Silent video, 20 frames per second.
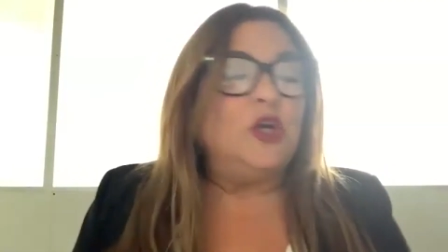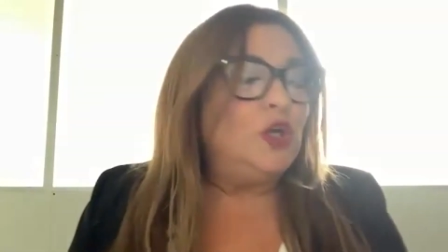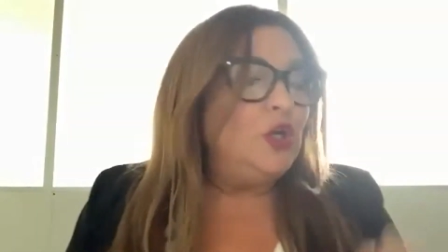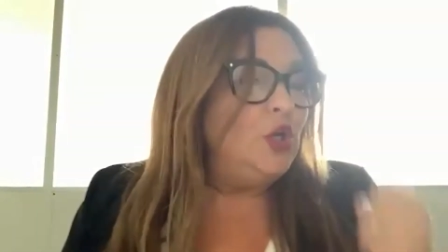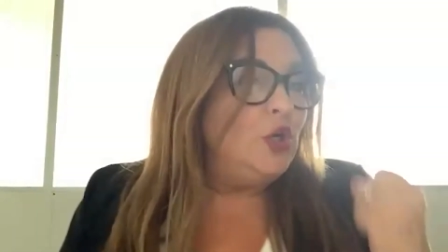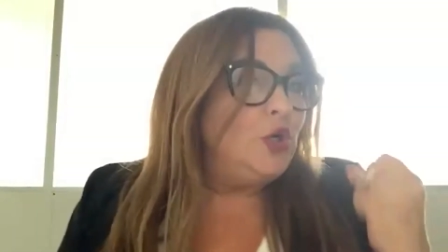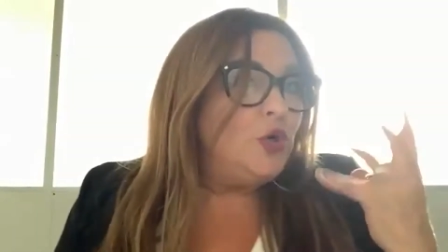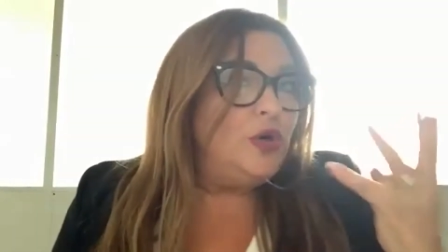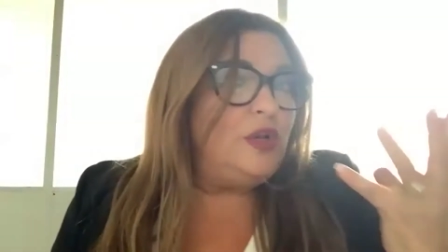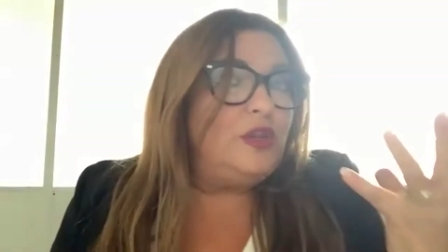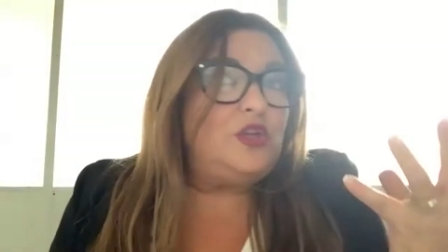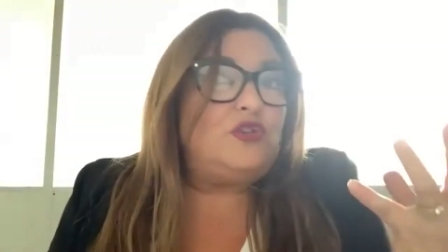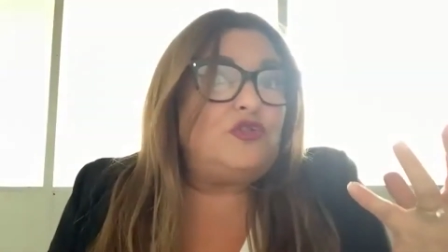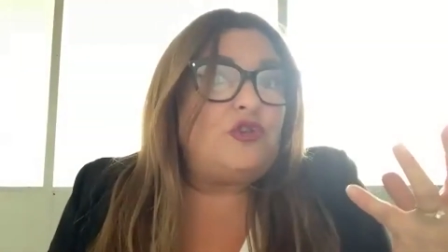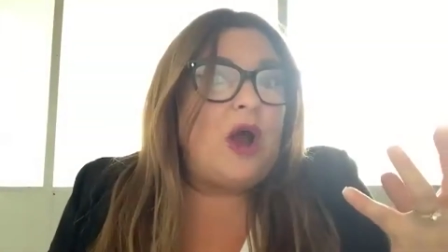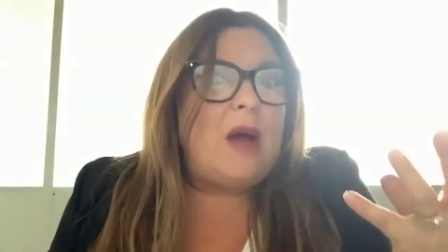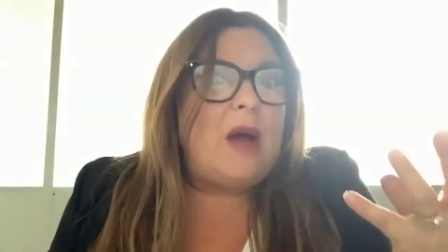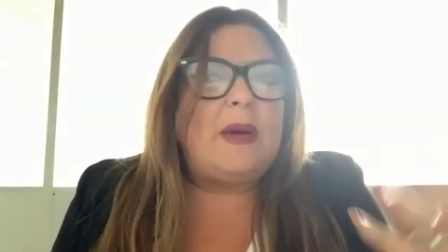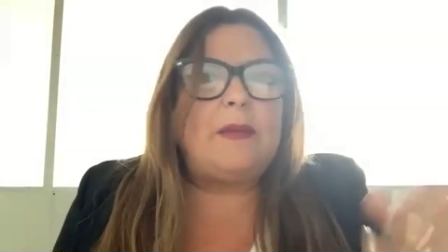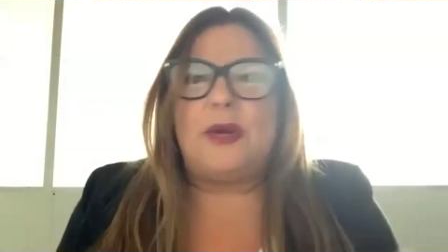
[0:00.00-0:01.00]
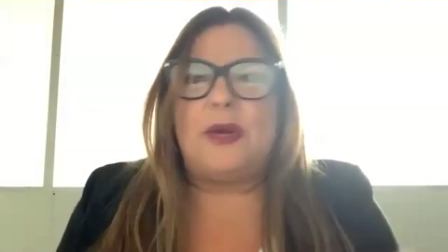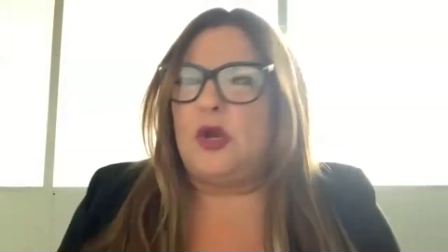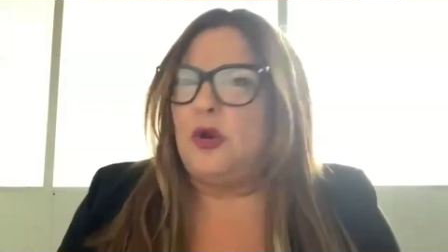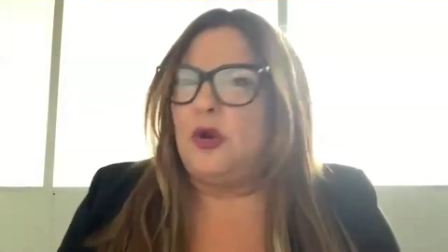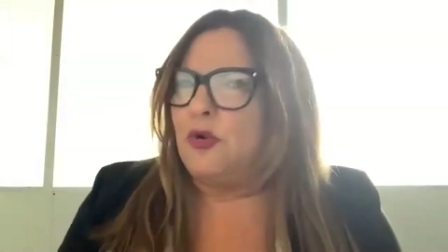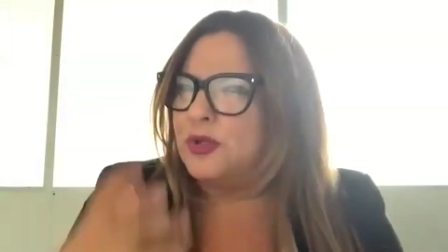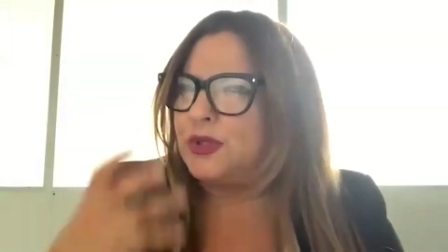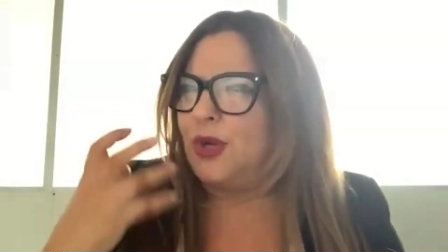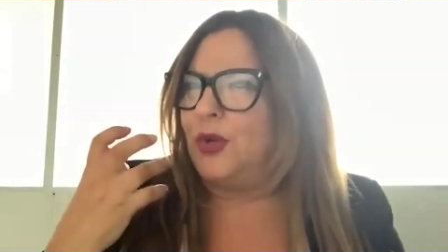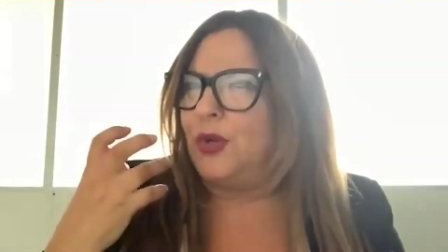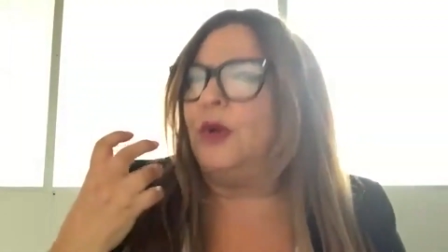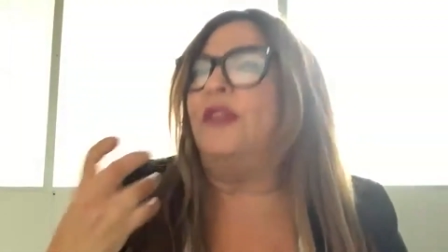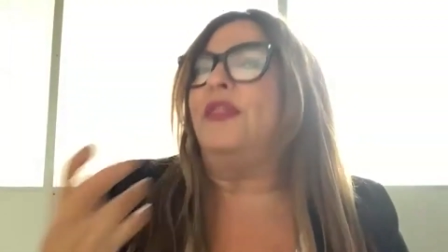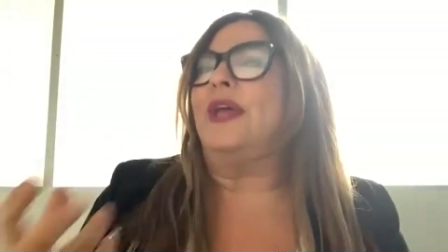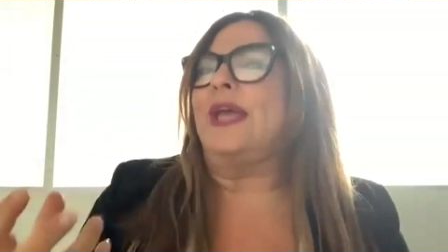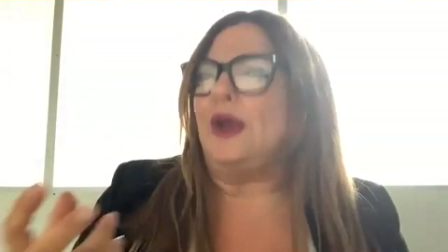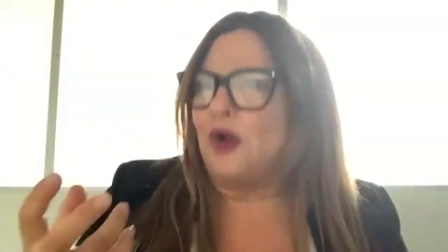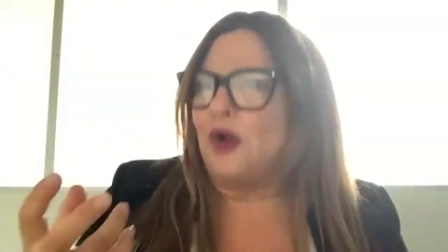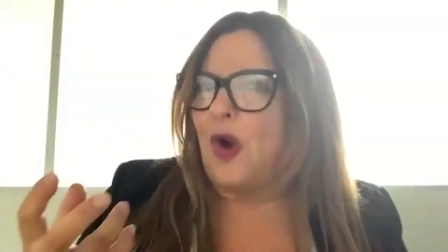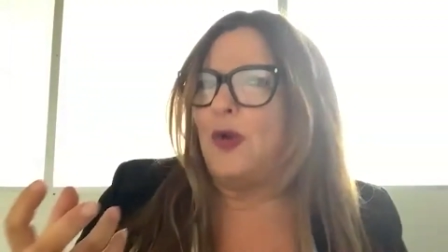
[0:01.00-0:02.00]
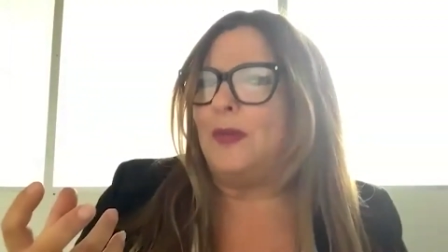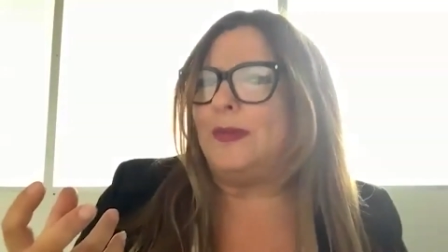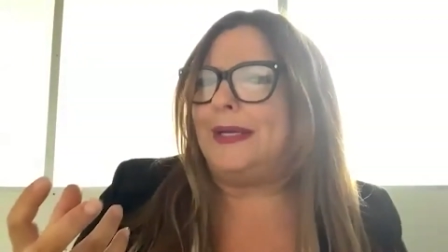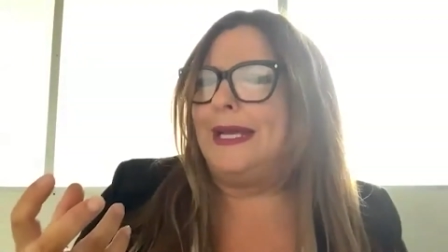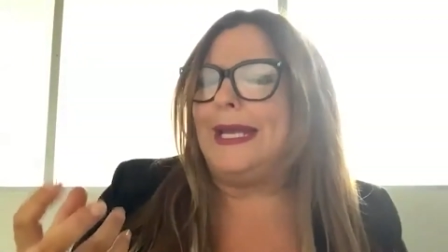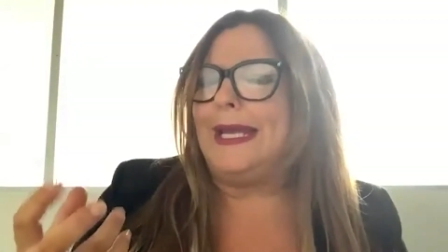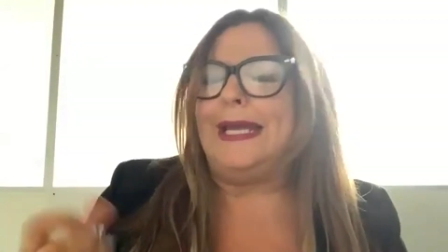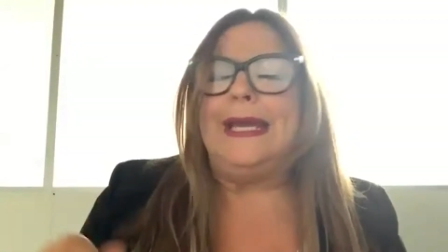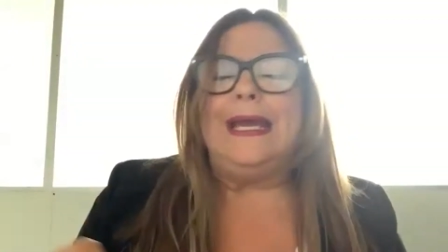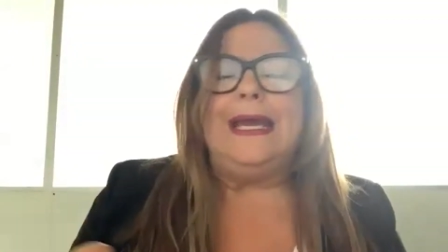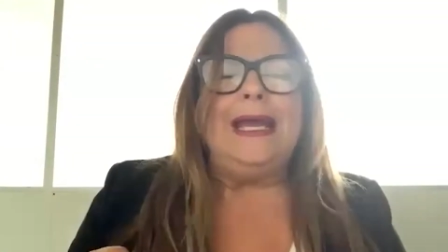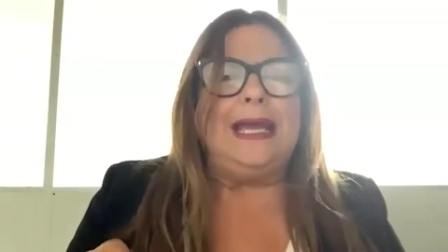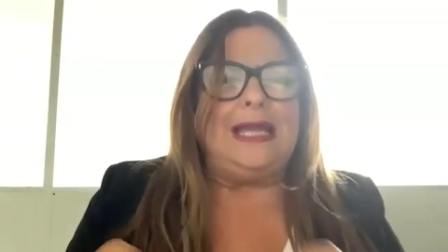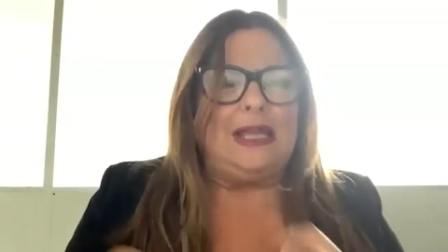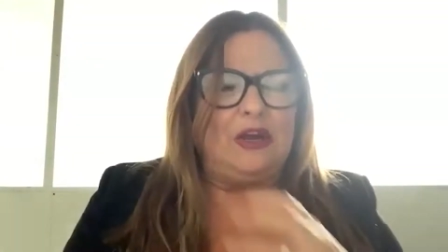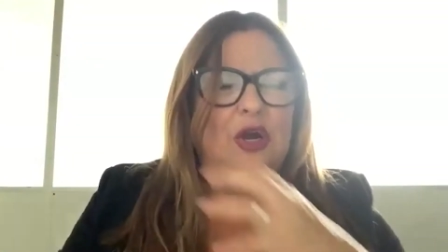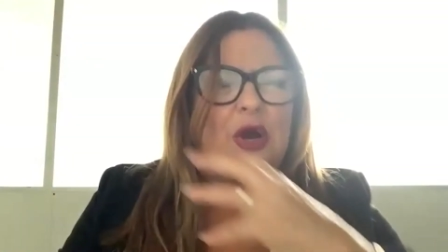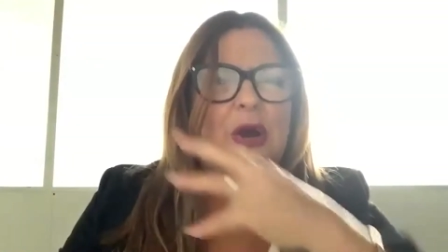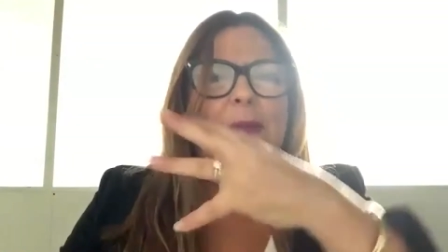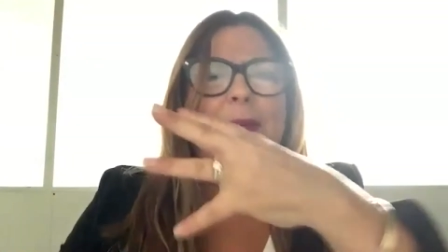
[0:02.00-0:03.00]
You're good at the drama, but you're also good at the comedy. You've got